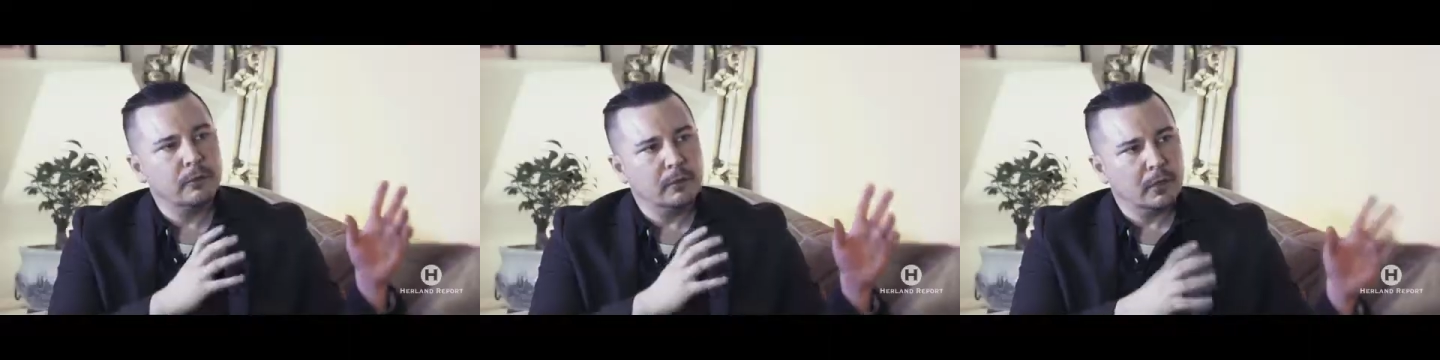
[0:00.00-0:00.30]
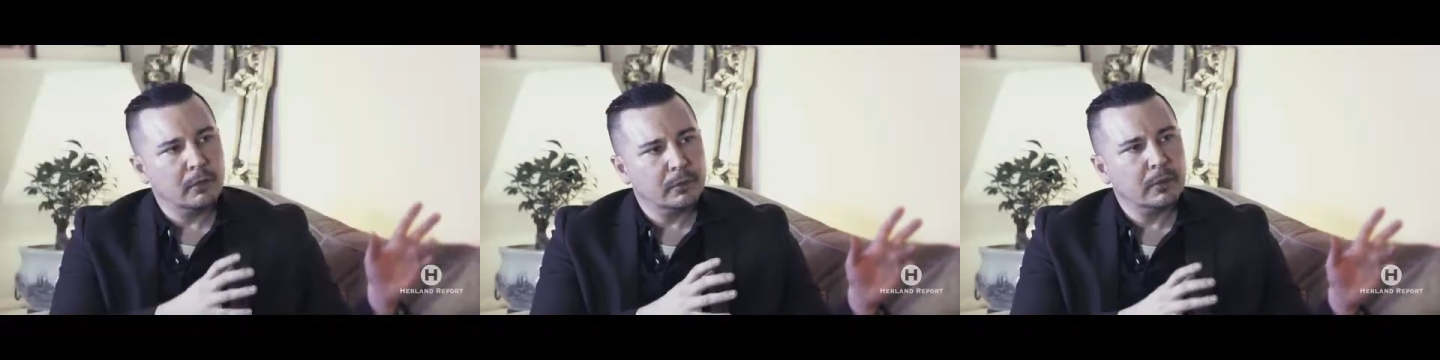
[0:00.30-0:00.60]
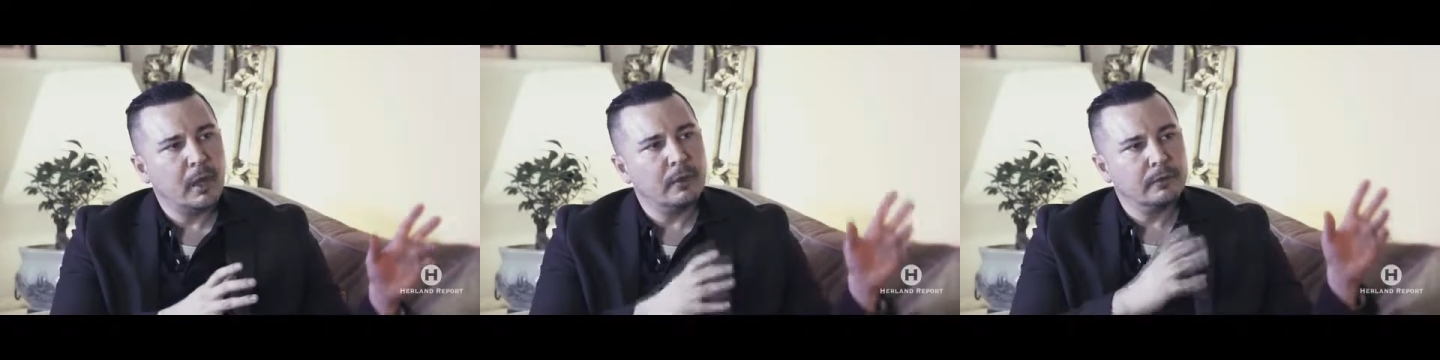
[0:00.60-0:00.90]
Europe
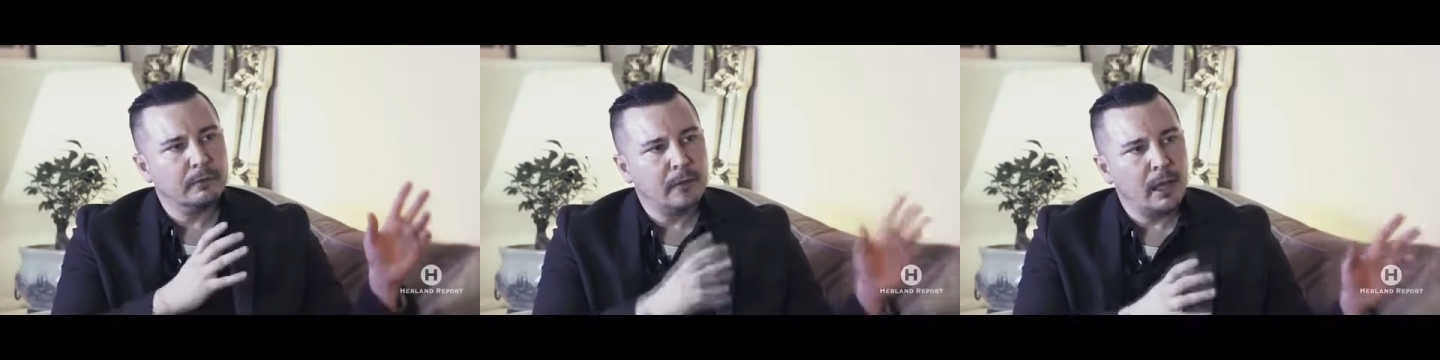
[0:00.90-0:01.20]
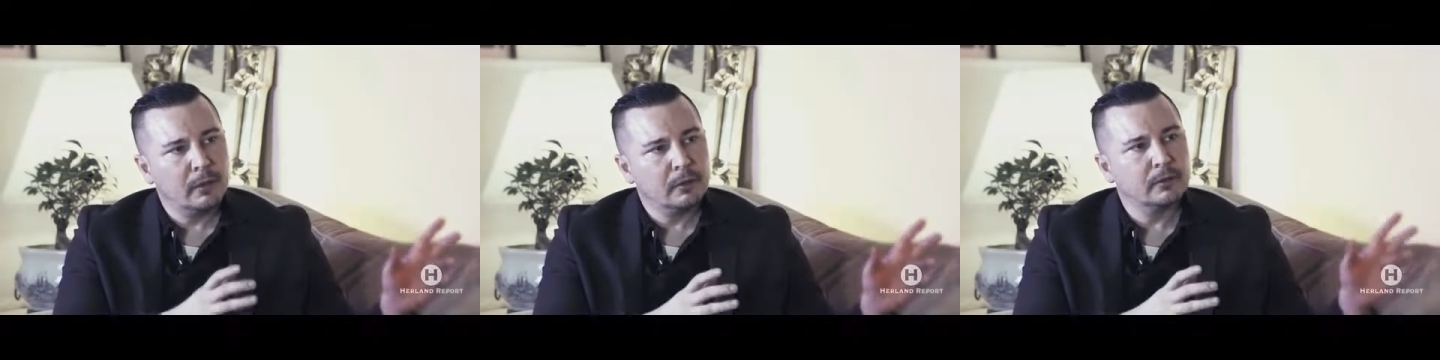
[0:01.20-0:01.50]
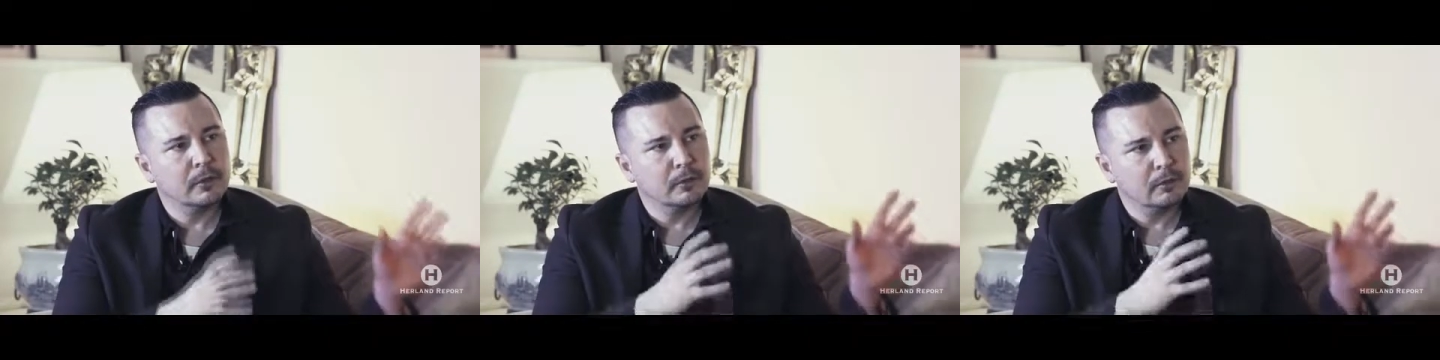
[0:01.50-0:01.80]
has
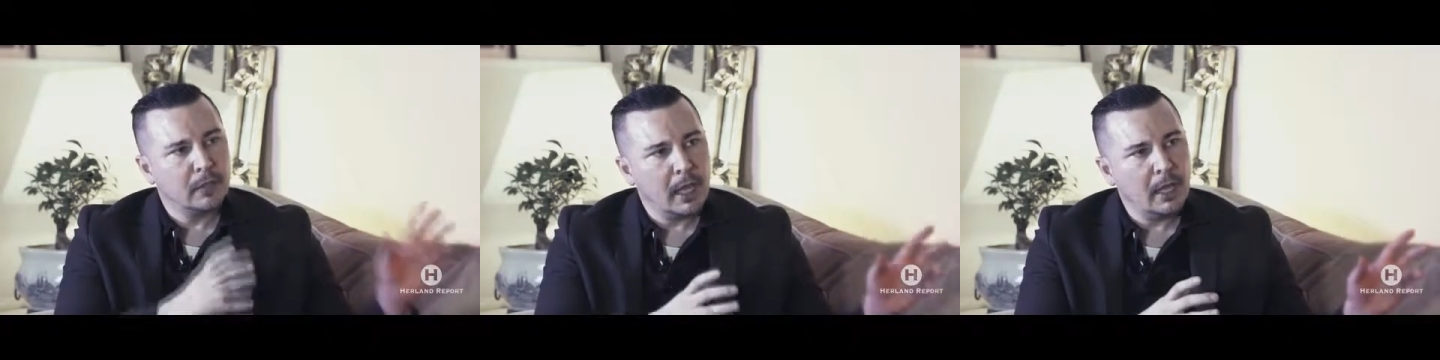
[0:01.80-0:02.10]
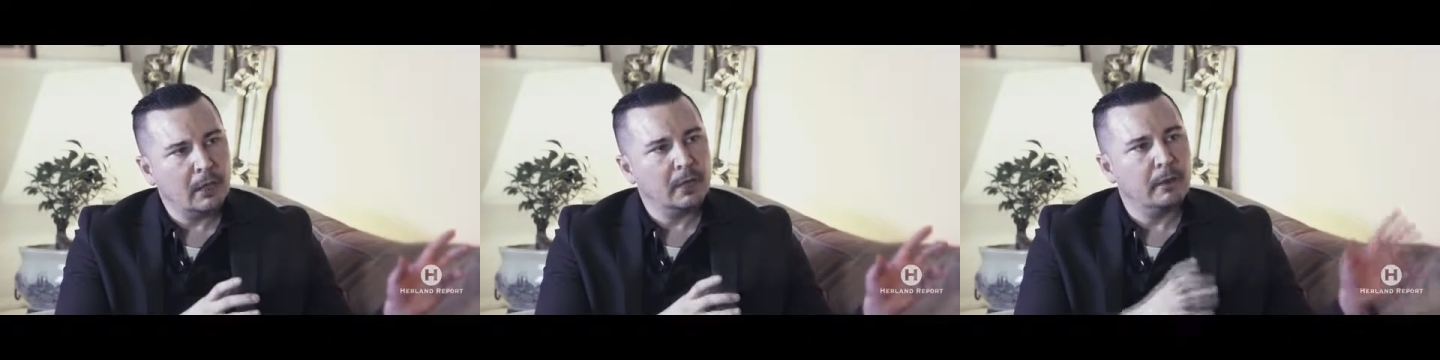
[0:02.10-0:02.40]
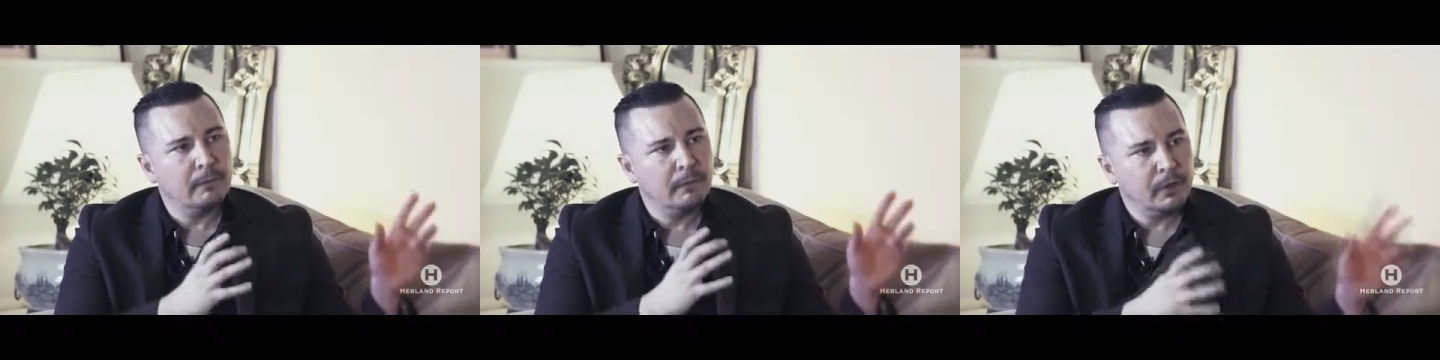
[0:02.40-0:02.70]
failed to create
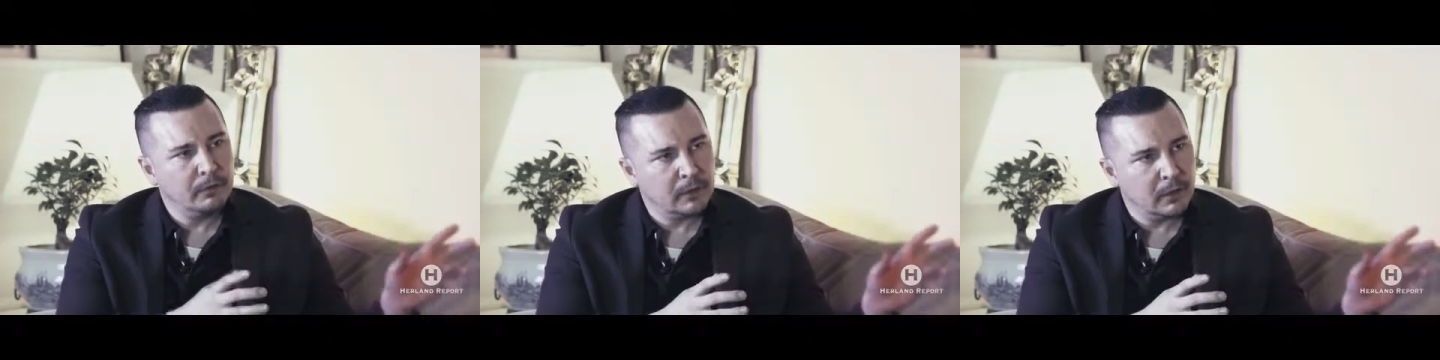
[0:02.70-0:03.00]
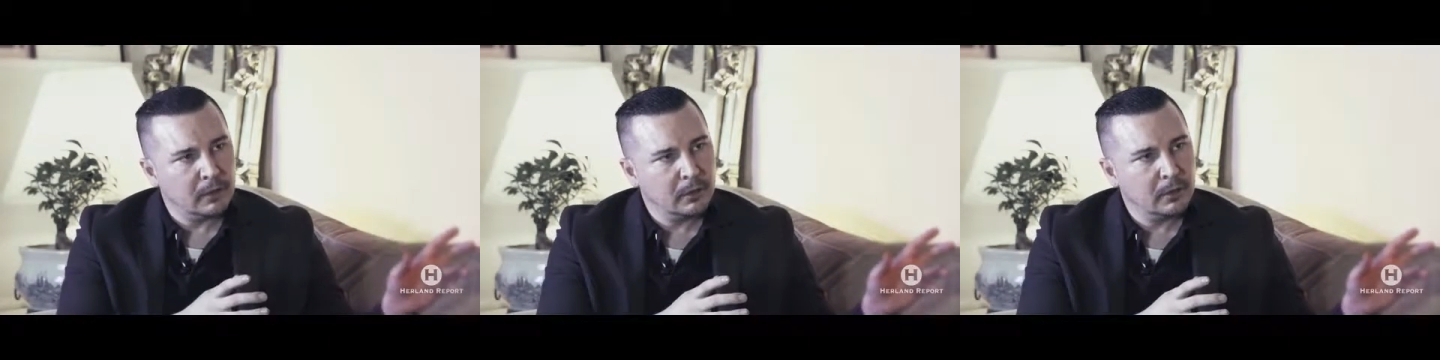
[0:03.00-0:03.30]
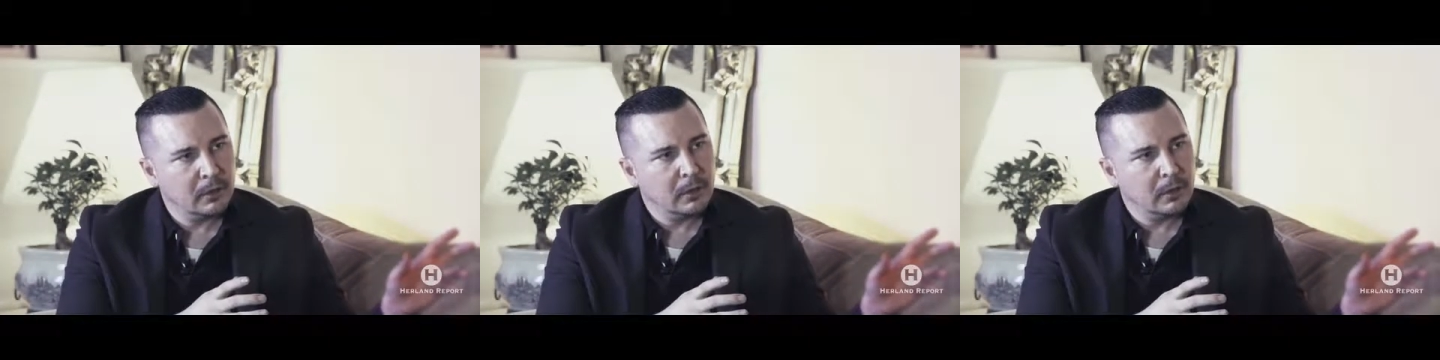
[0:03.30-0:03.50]
a vision